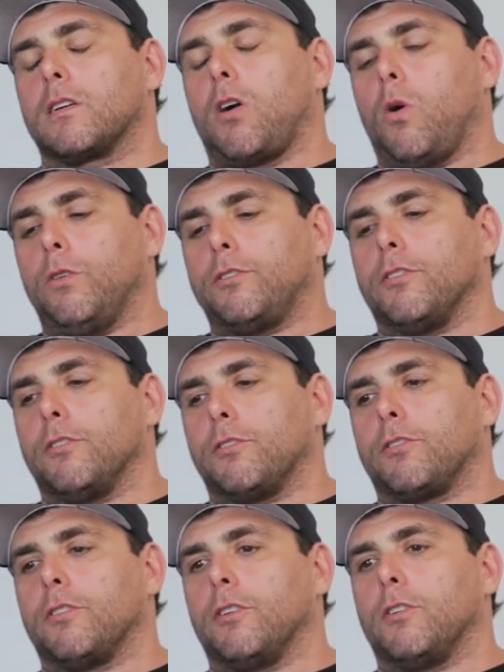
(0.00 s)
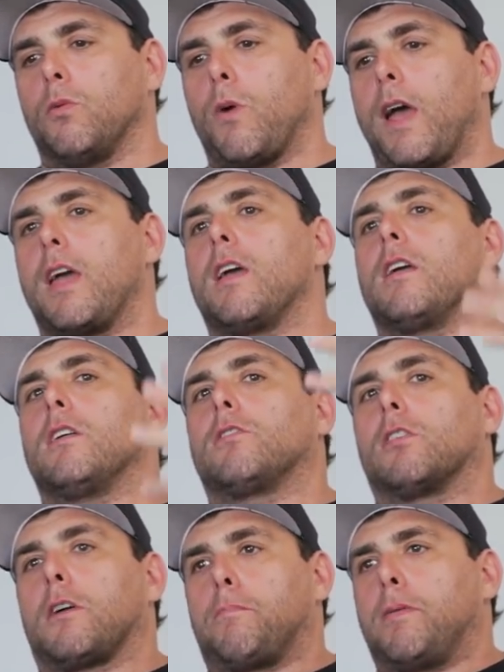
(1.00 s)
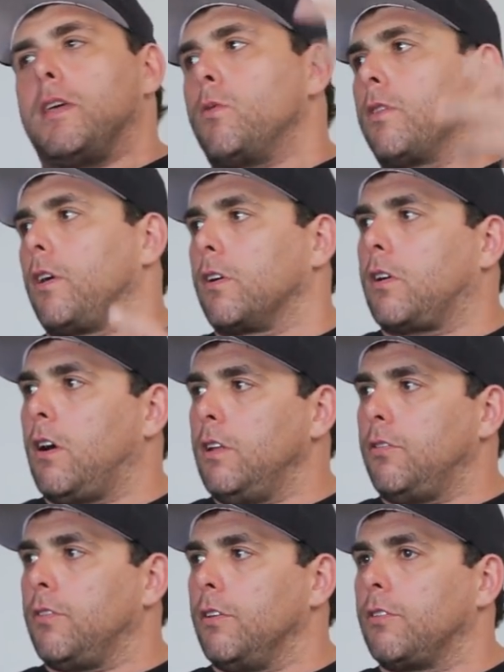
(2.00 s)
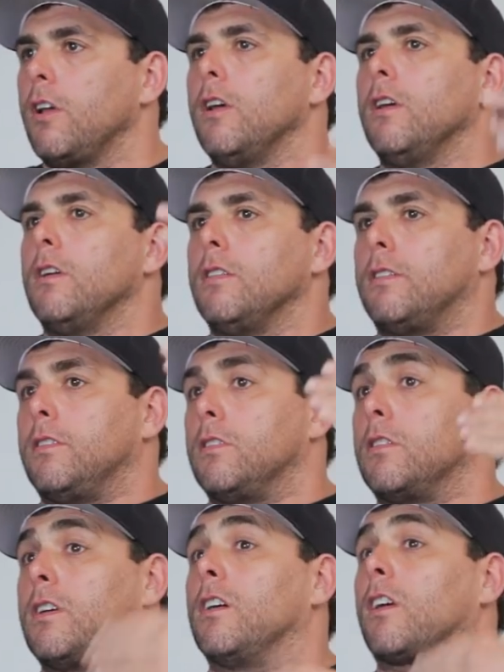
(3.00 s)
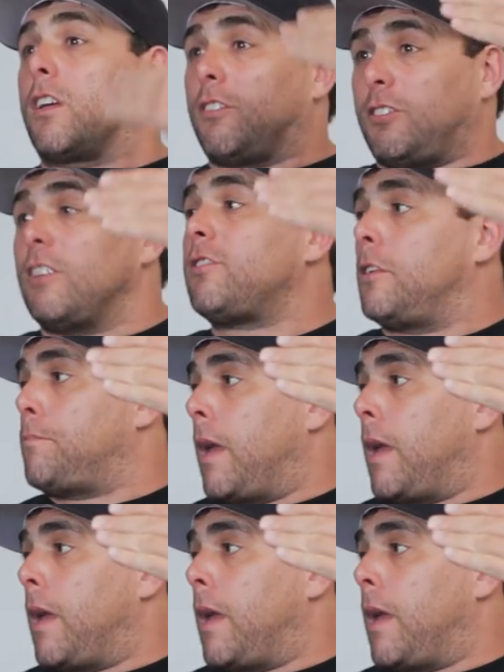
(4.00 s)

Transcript: coaches in a way to compete with other countries in a consistent